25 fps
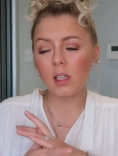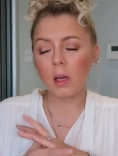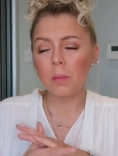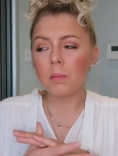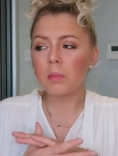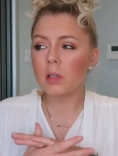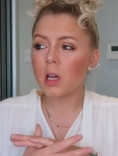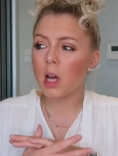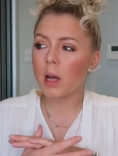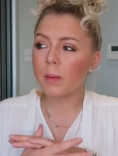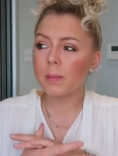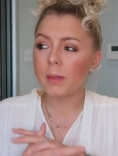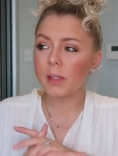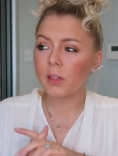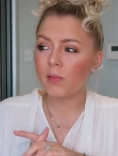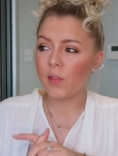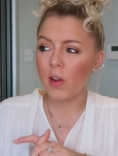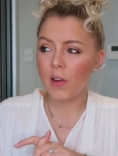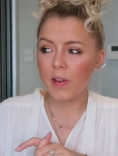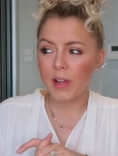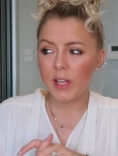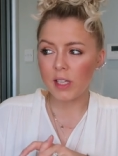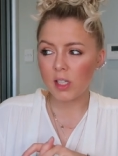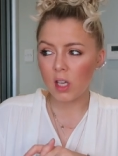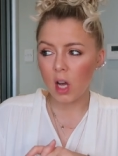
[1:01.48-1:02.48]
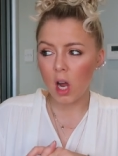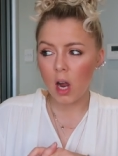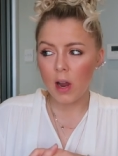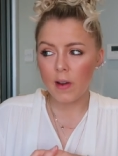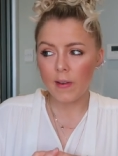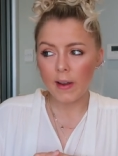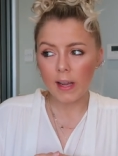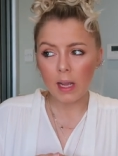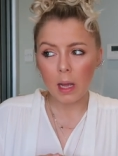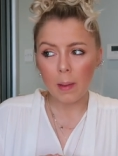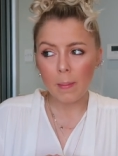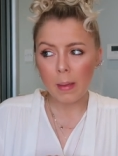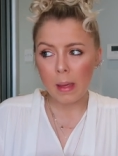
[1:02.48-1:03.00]
Sometimes it's very
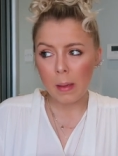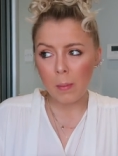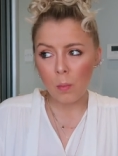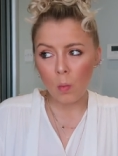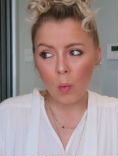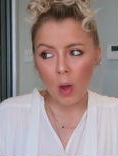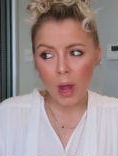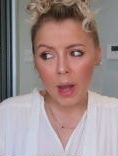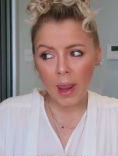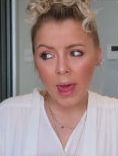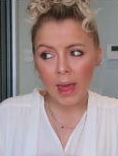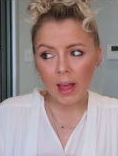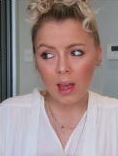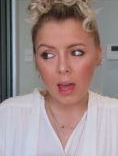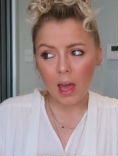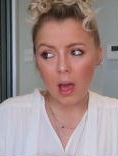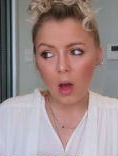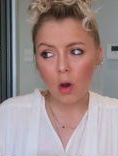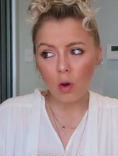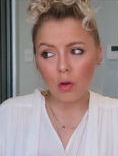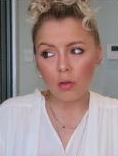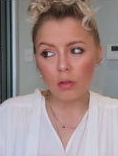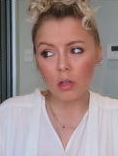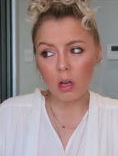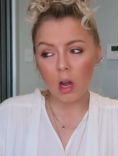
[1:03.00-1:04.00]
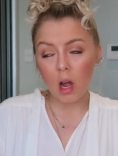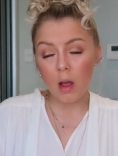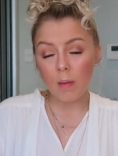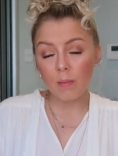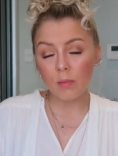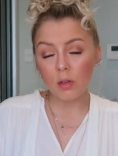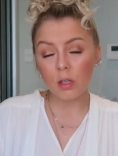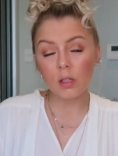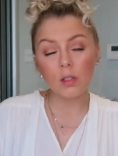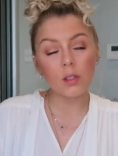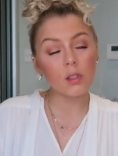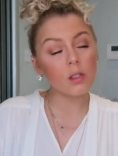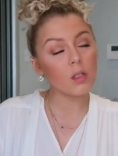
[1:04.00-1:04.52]
tiring. I mean, when they get older, I'm
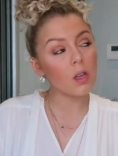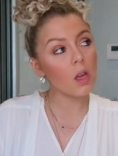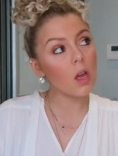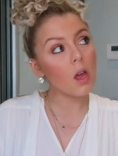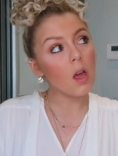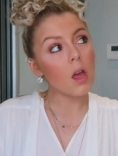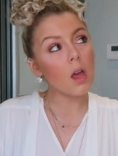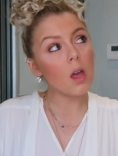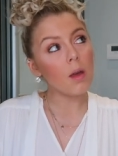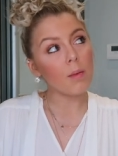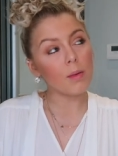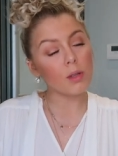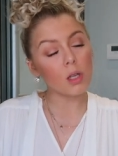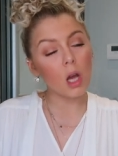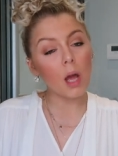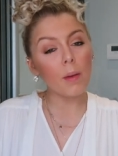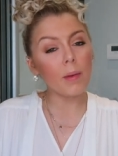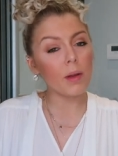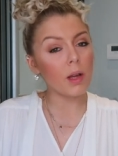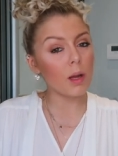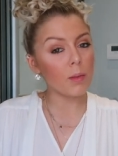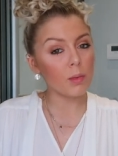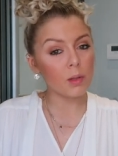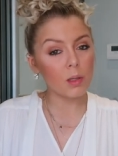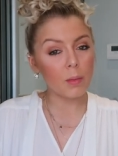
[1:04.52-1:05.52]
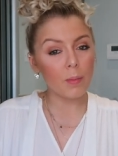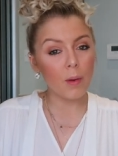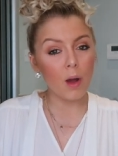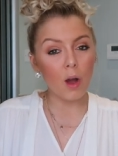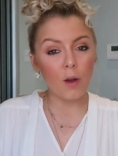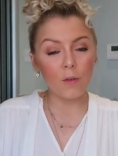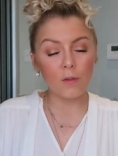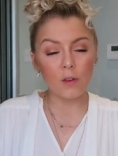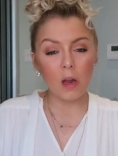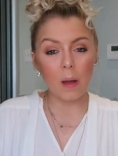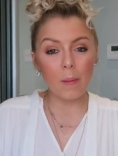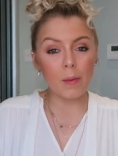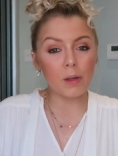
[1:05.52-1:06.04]
just, the time it comes to
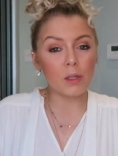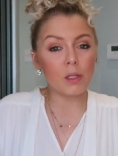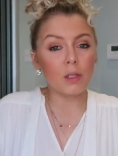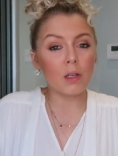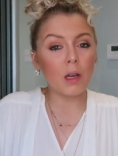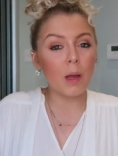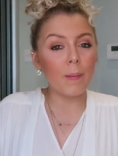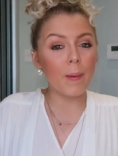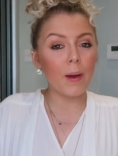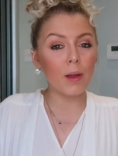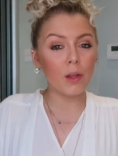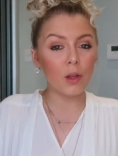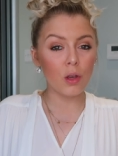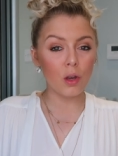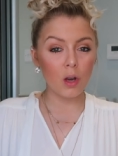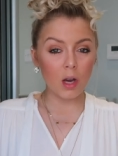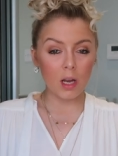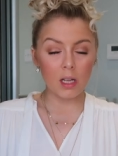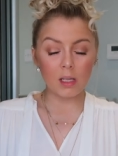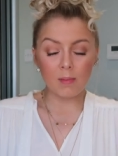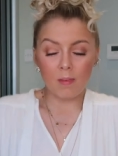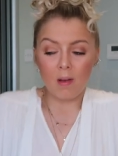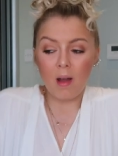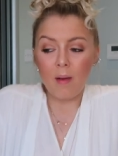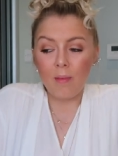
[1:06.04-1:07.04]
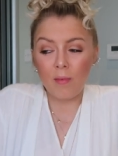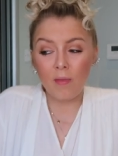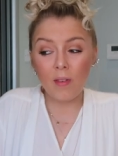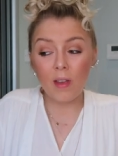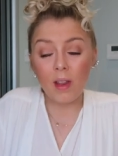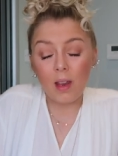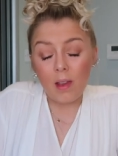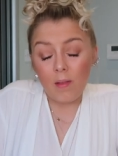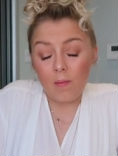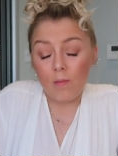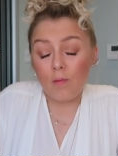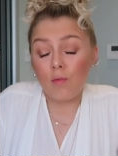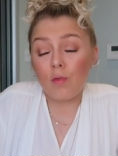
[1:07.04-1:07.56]
bath time, I don't know about you guys, but I'm
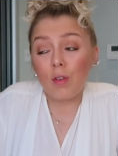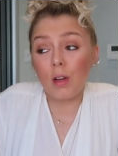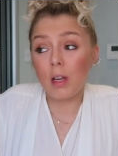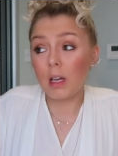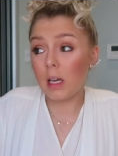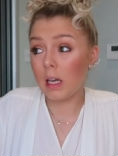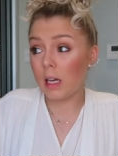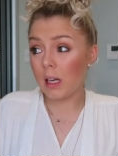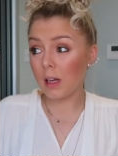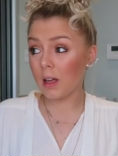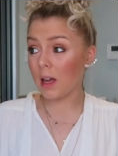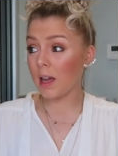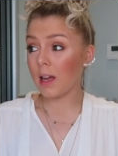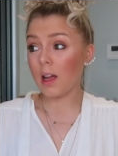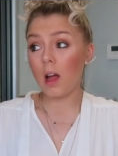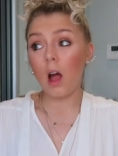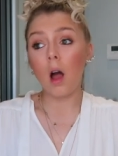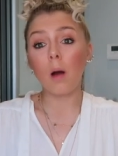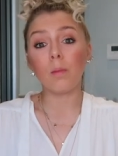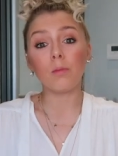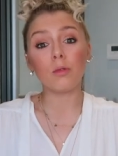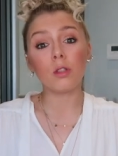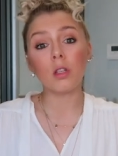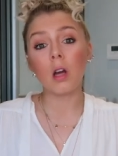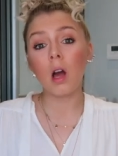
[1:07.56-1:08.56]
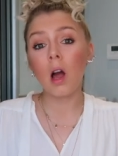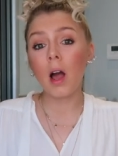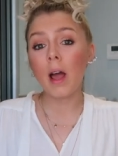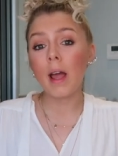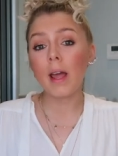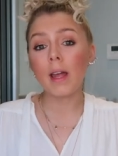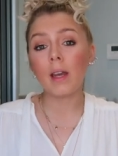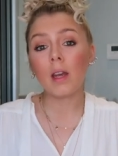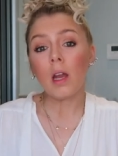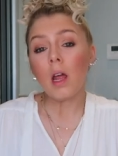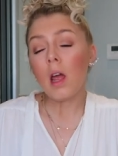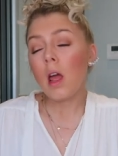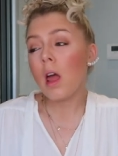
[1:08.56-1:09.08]
feeling really like uptight
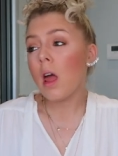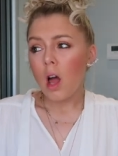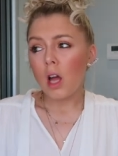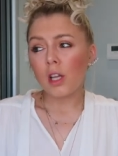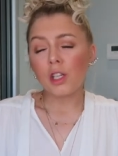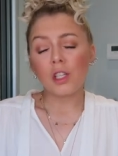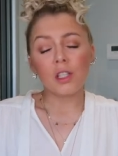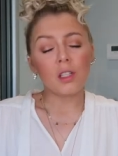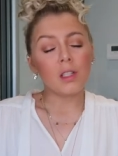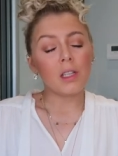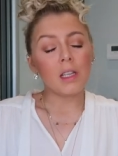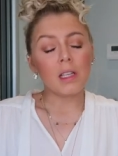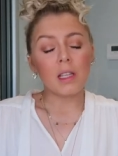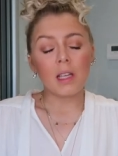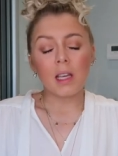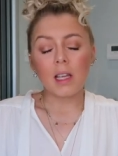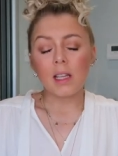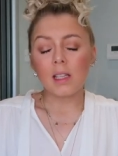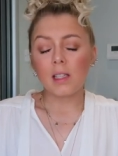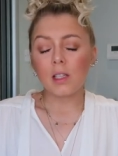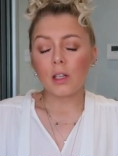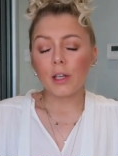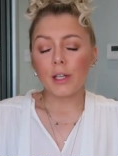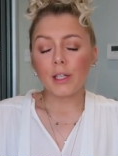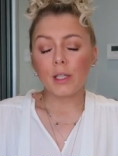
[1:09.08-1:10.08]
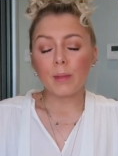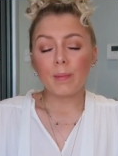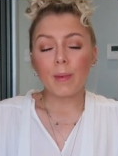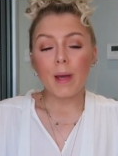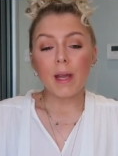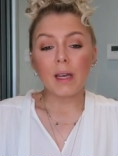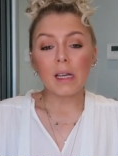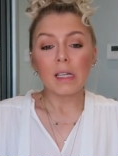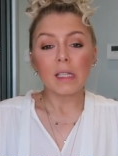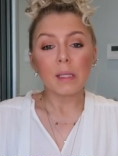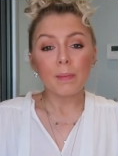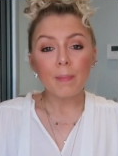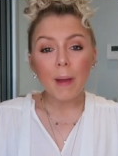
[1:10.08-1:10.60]
and I just need the kids to go to
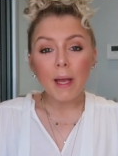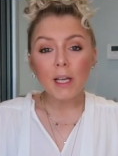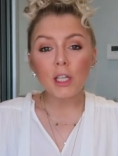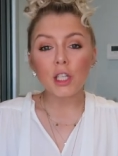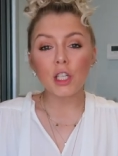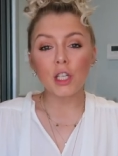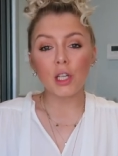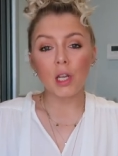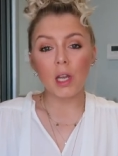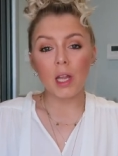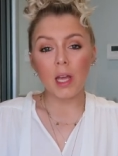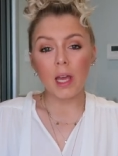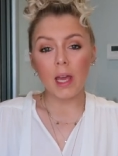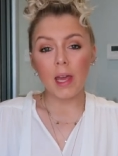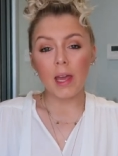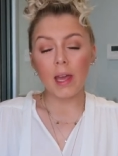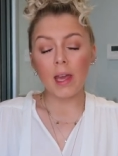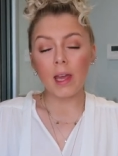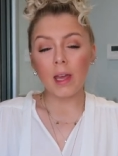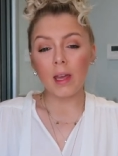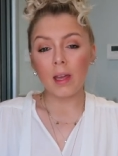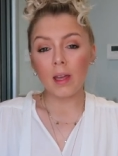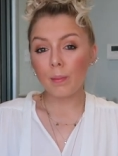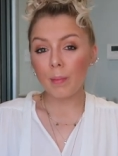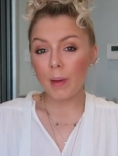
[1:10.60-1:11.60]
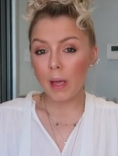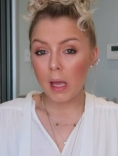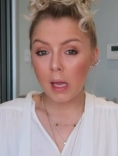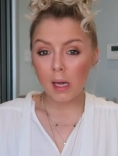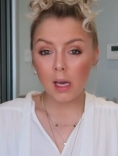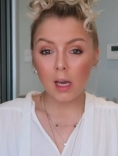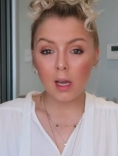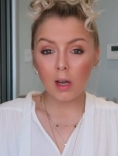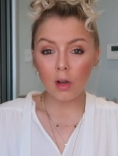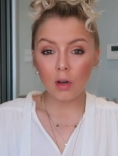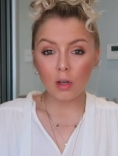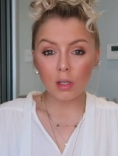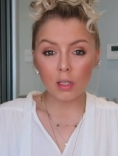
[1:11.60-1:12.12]
bed, especially being
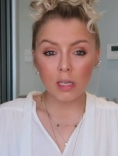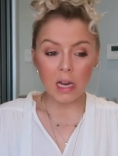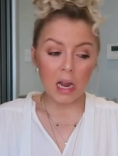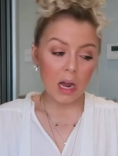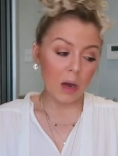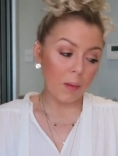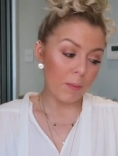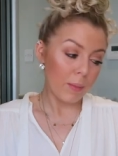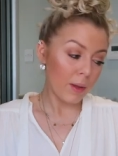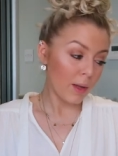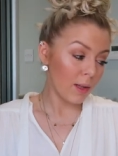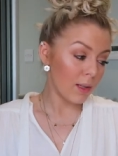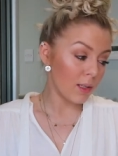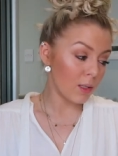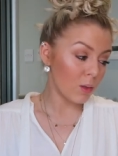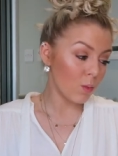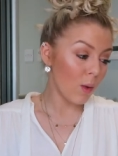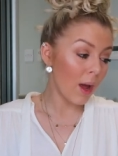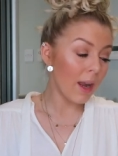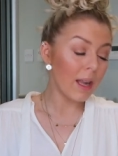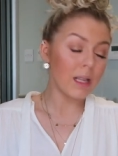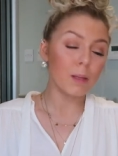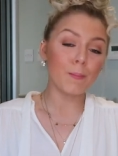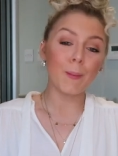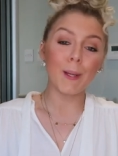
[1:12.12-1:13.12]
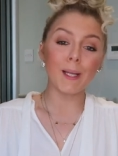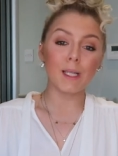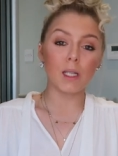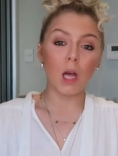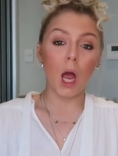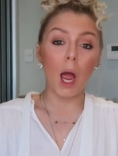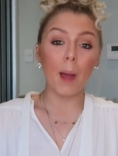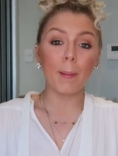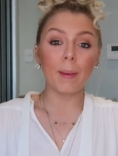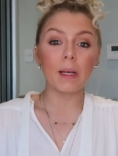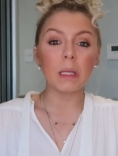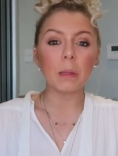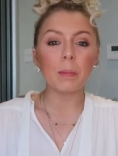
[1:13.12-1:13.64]
in lockdown because when it's
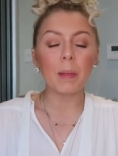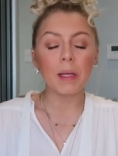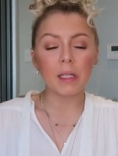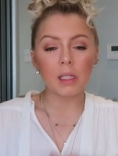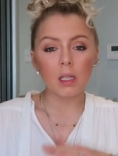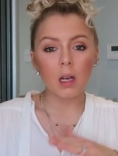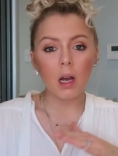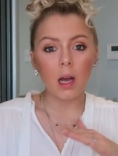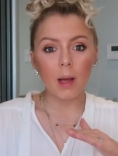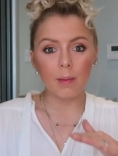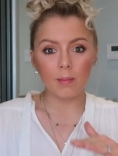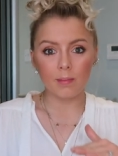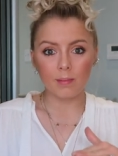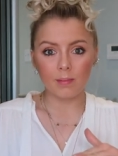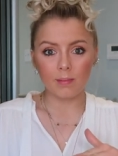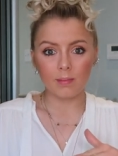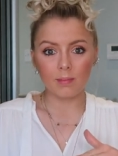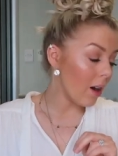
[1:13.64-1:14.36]
bedtime, it's bedtime.